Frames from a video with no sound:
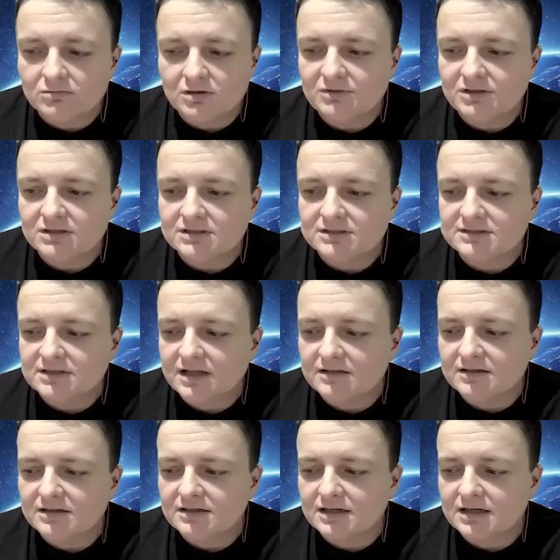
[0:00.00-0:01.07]
I mean, it's not,
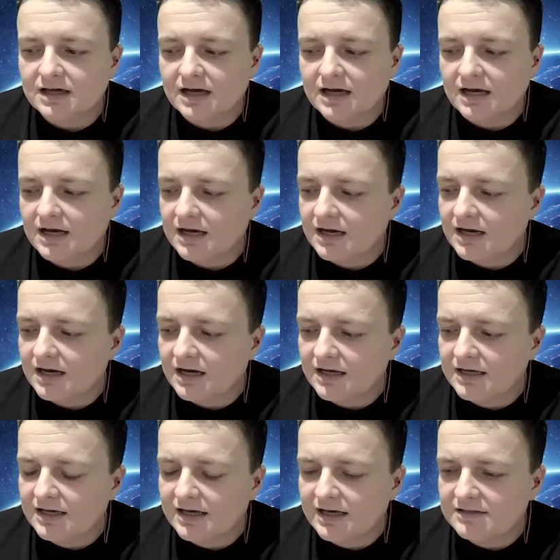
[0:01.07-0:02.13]
I, I
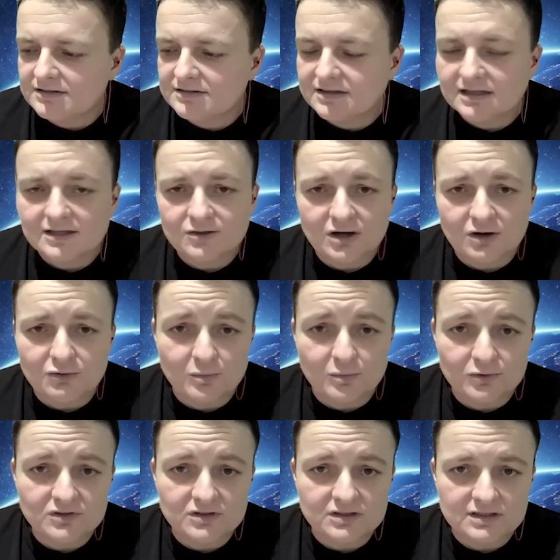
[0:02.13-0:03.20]
can't tell you how
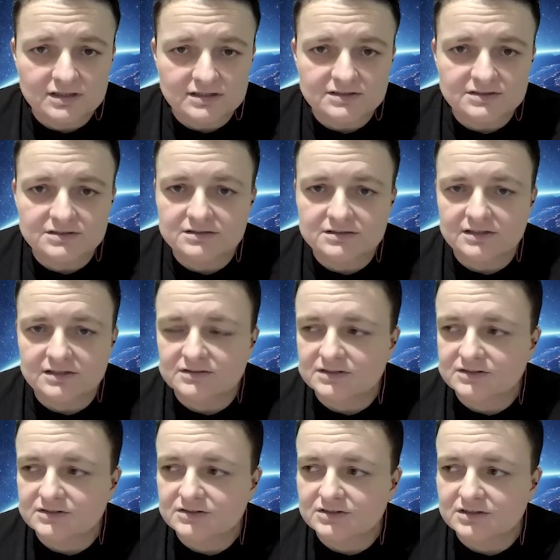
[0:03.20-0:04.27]
important it is because
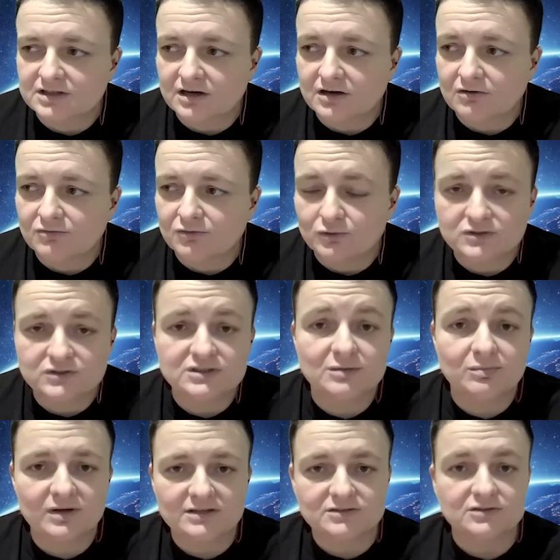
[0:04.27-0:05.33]
it's, of course, it
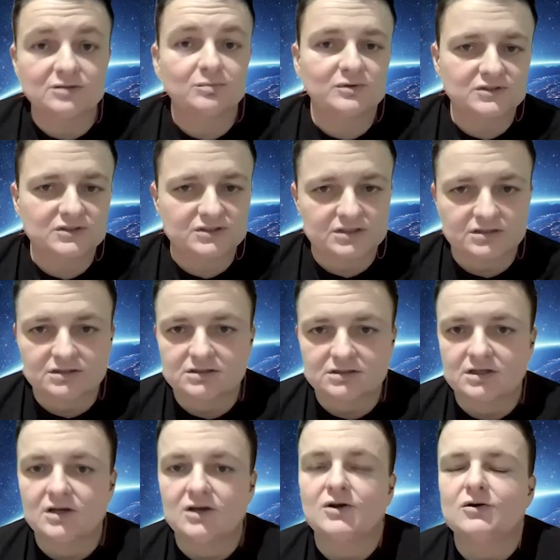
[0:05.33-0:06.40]
depends on the person.
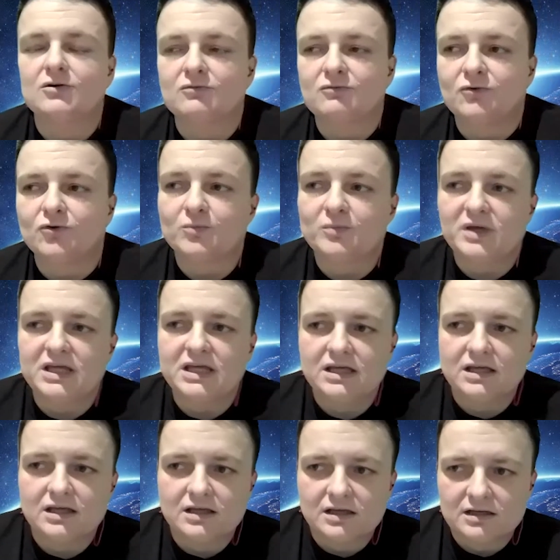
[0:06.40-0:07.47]
For
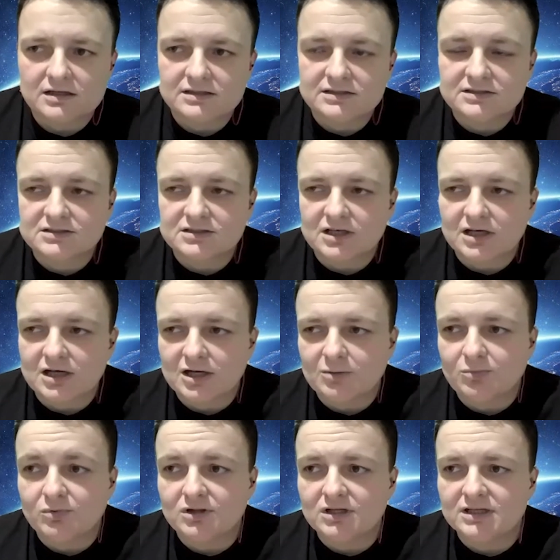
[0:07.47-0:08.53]
me, it's
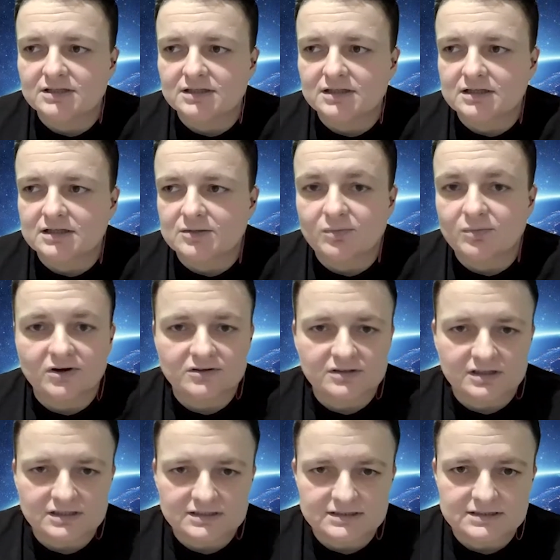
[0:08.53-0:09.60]
political
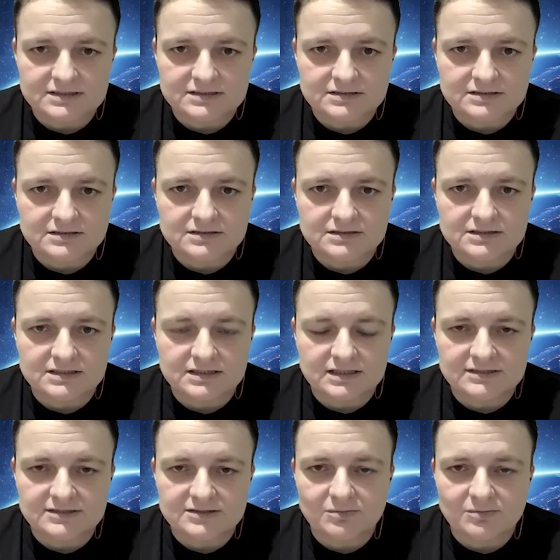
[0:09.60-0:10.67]
parties. It
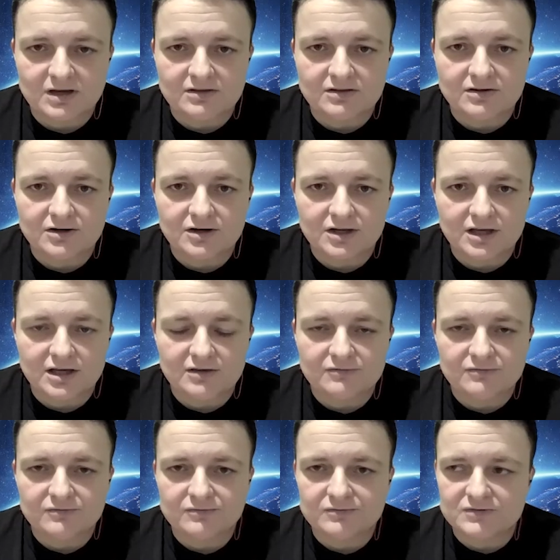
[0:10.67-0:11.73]
doesn't matter
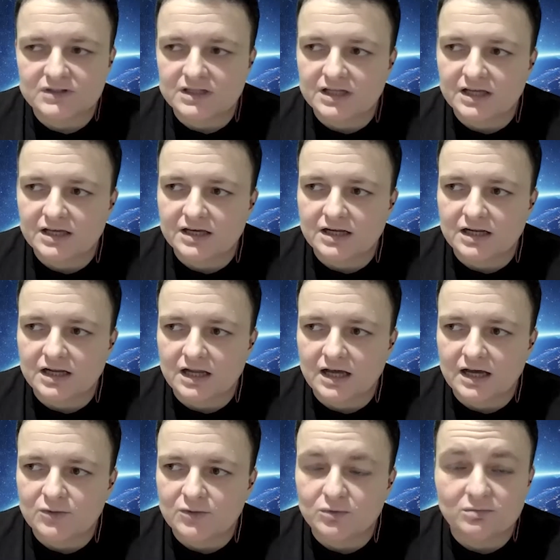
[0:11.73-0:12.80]
if they
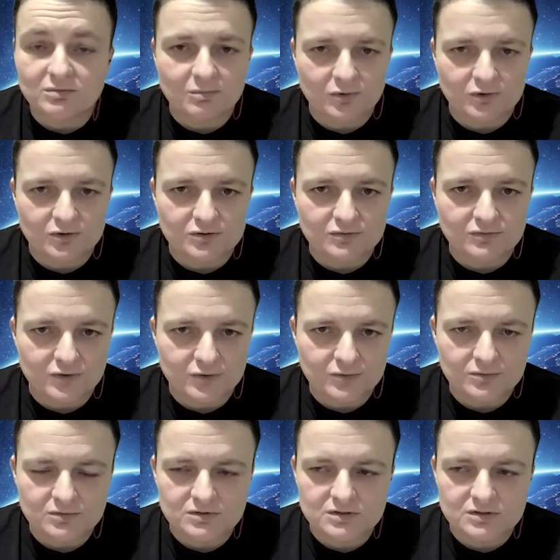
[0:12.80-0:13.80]
align with my point of view.